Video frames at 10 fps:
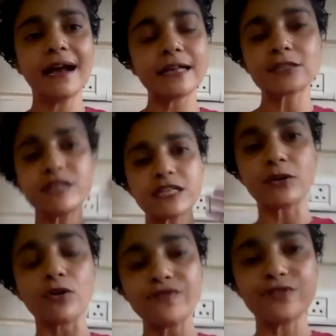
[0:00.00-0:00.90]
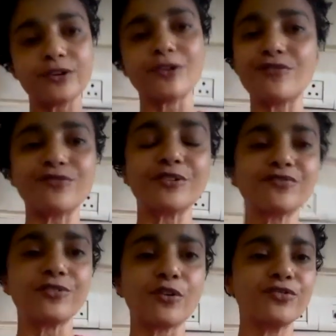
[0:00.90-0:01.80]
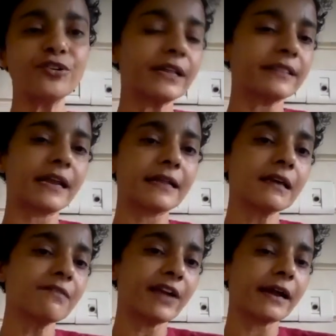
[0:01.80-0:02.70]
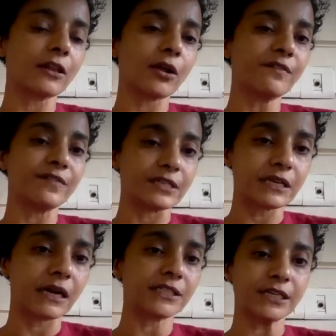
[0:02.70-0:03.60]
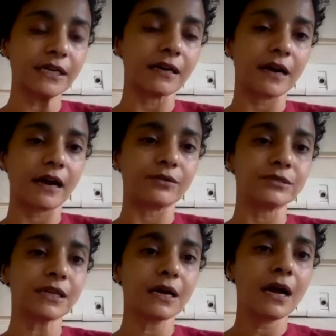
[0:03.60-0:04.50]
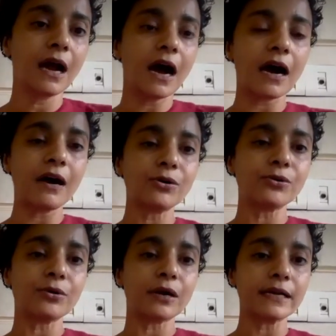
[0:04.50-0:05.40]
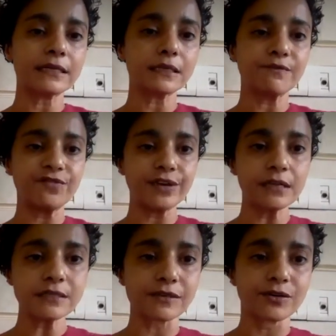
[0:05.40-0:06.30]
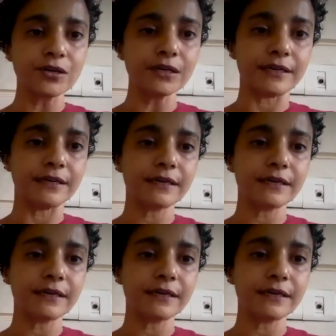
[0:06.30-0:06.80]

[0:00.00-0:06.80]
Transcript: And so we said, no food, no food, no food. And then I think we had a lot of discussion around how it feels good